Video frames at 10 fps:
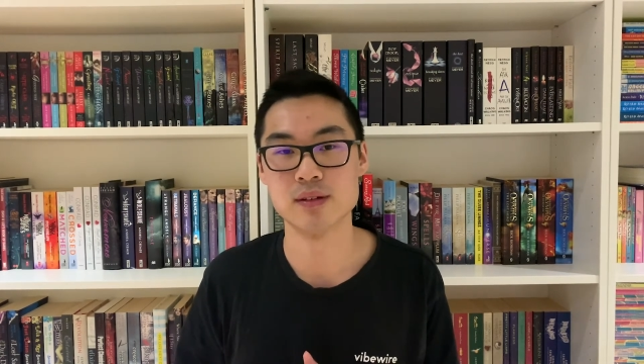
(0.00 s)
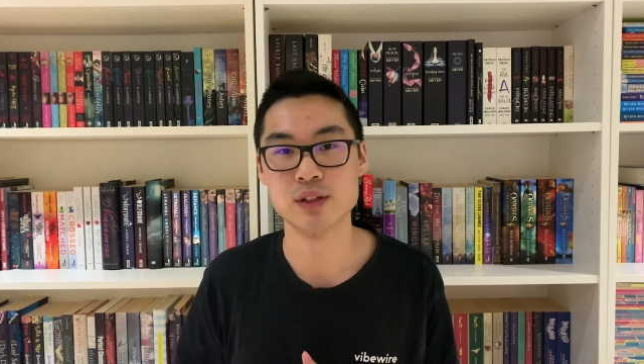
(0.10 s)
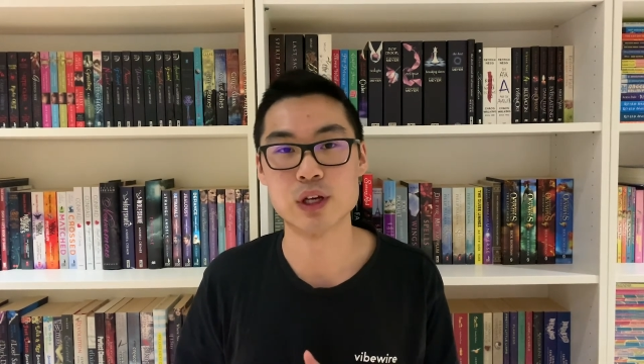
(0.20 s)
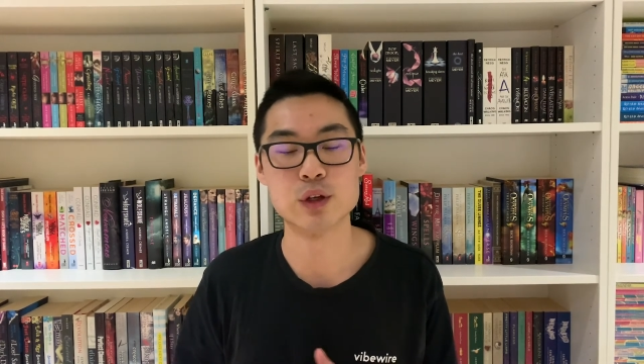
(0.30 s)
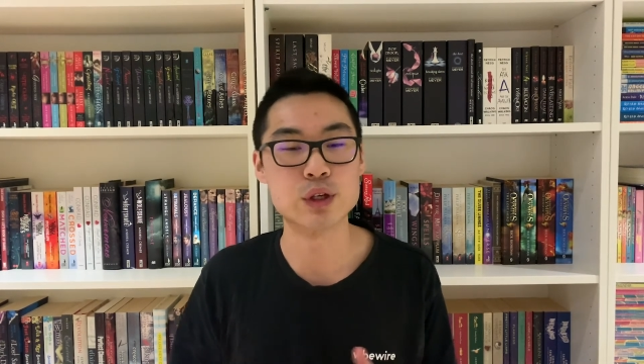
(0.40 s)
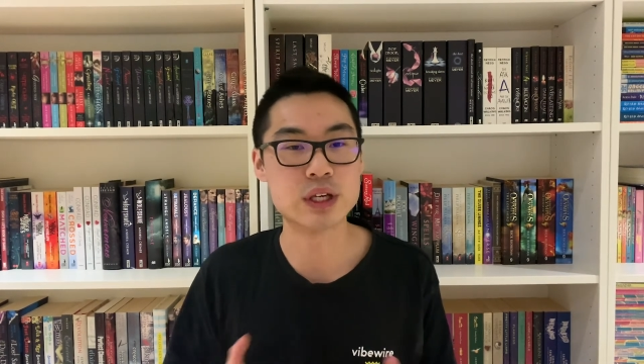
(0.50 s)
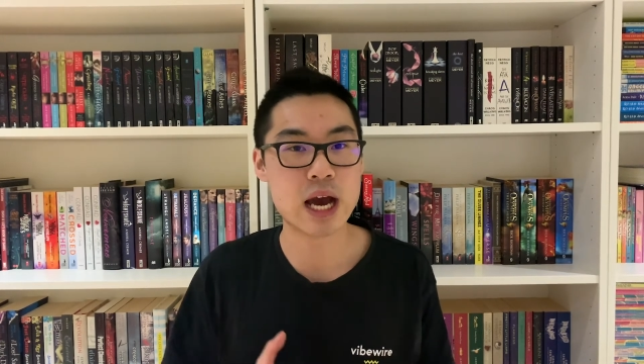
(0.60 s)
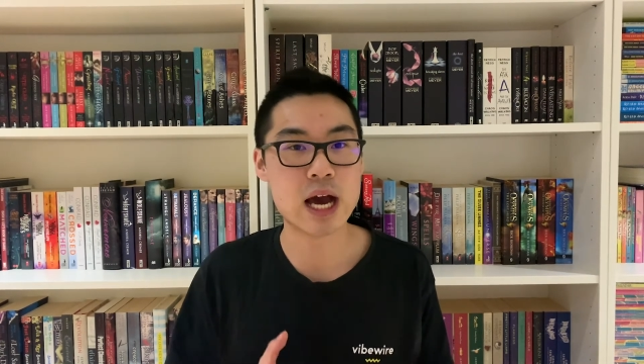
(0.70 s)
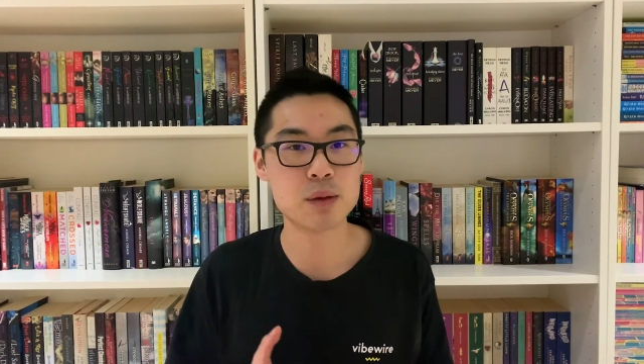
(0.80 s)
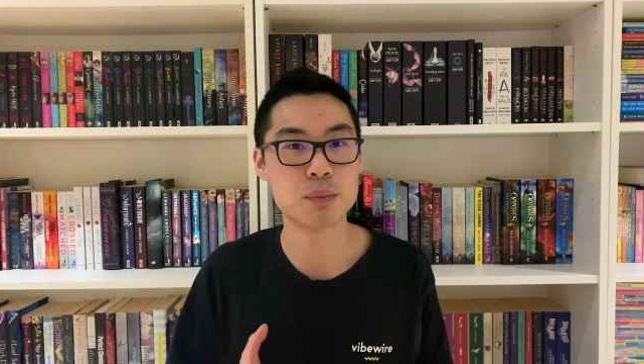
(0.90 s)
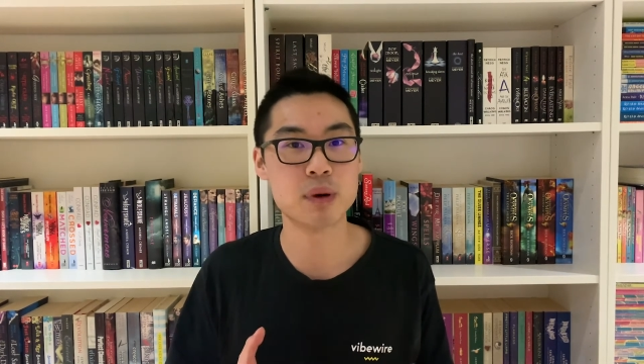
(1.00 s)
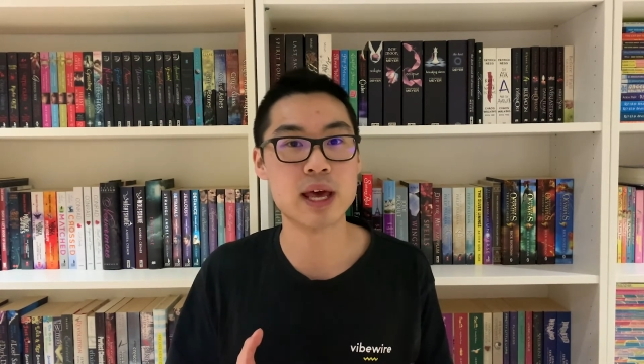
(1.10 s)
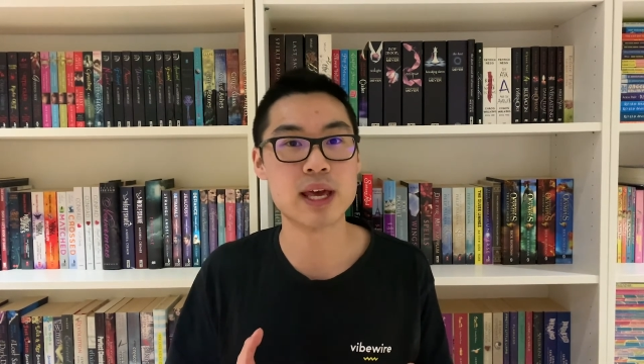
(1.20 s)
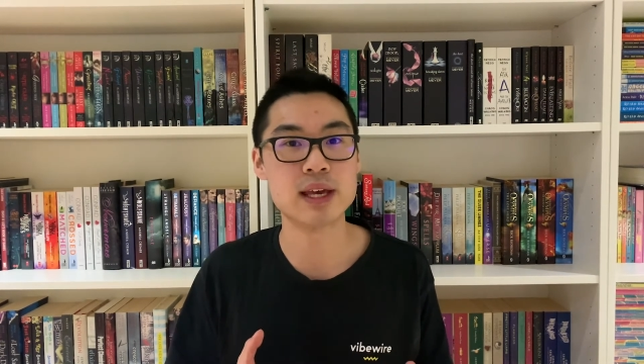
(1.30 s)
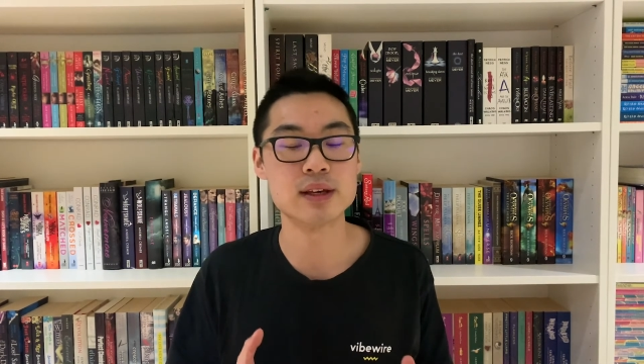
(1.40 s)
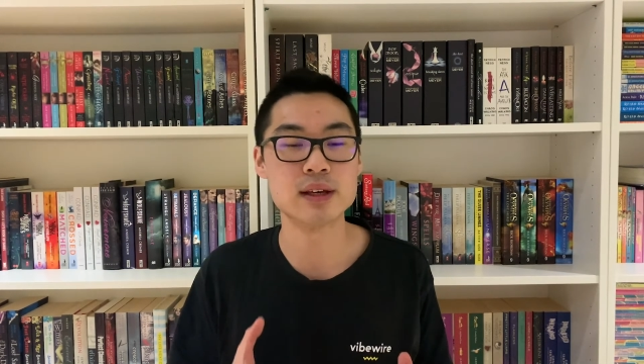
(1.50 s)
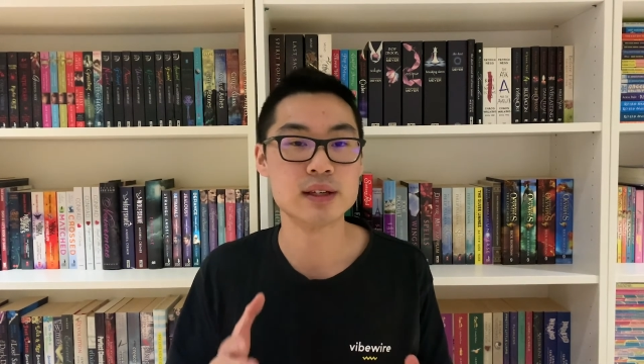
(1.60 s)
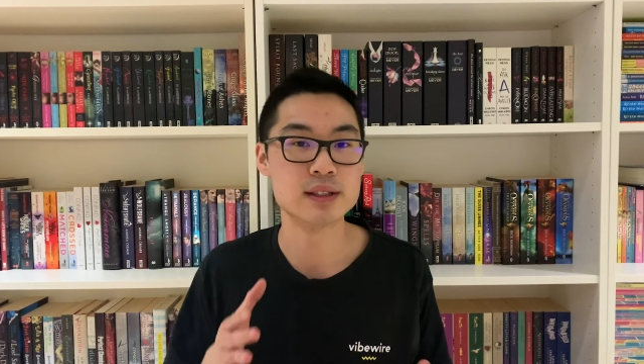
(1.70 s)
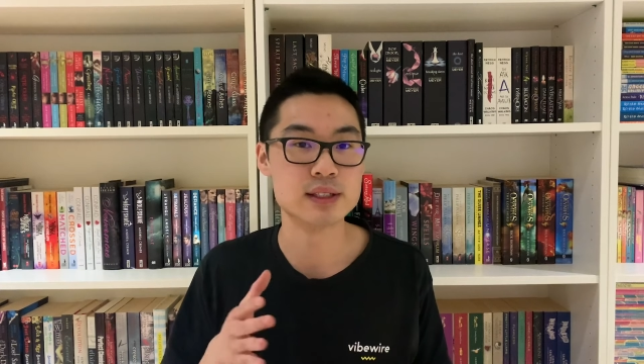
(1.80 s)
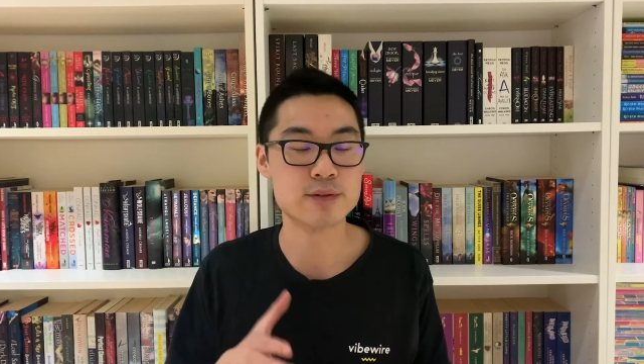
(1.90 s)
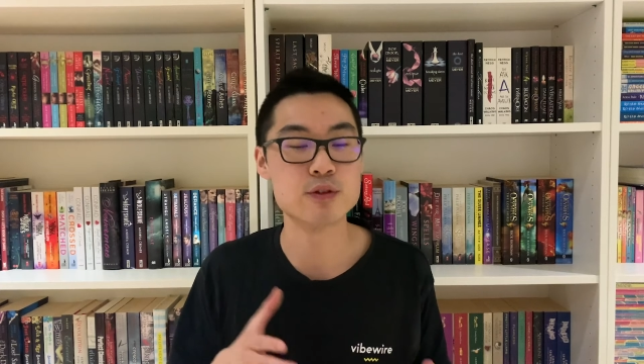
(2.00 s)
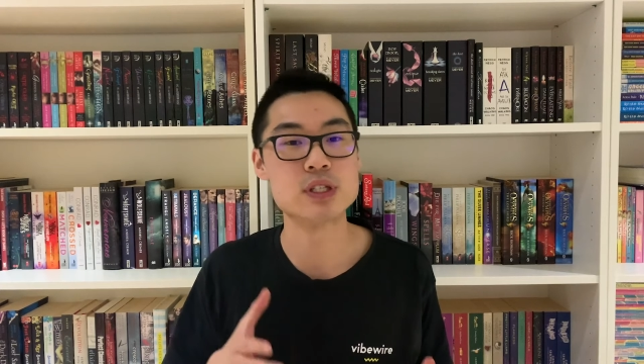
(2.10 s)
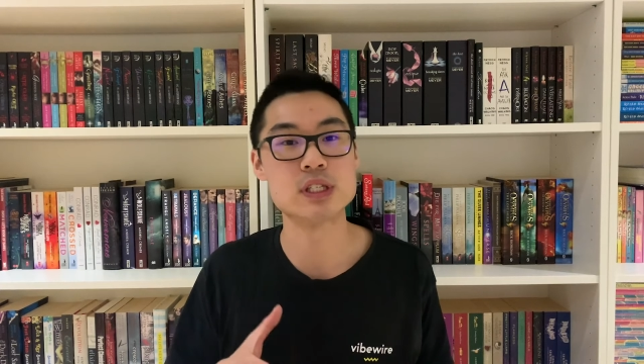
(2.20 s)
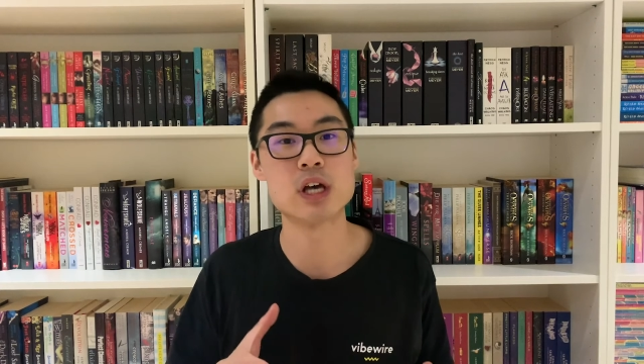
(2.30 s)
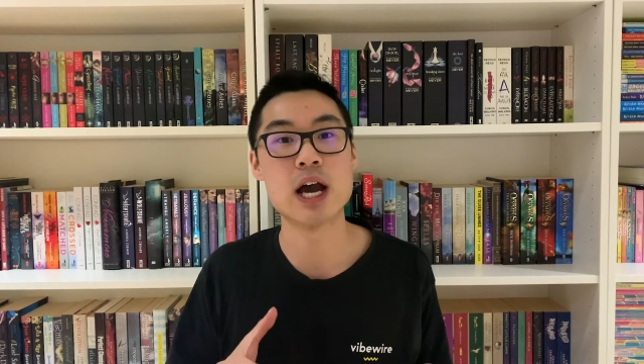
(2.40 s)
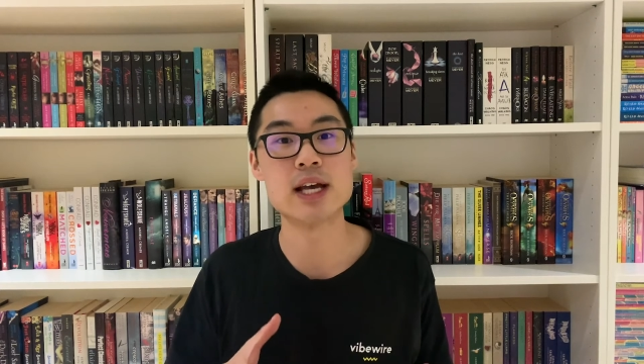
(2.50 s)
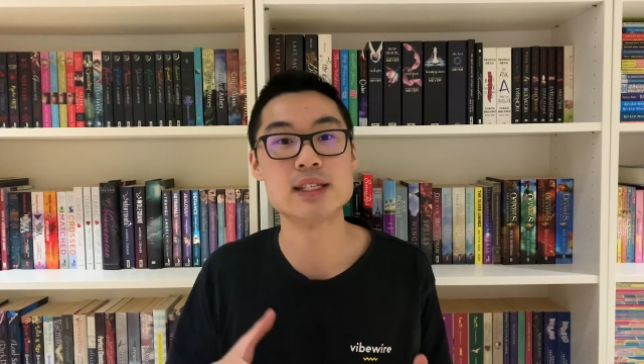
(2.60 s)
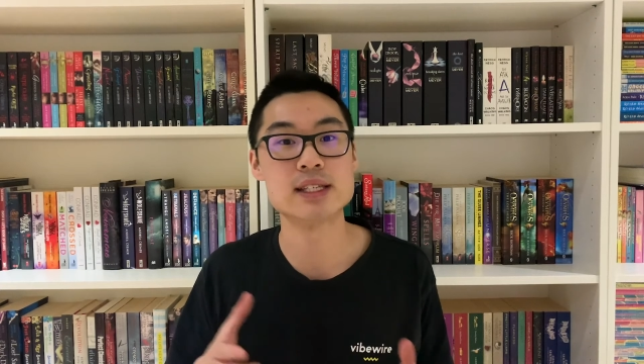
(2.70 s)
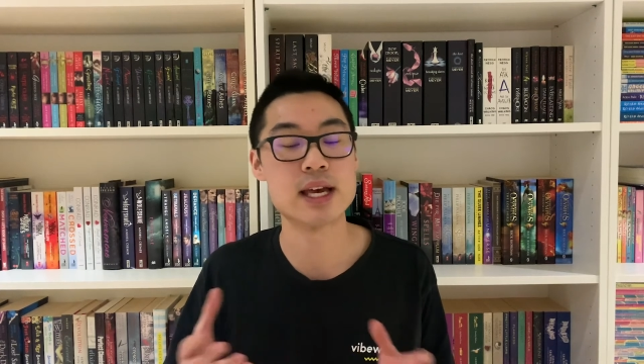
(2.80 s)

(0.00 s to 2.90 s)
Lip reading: You can't play different sides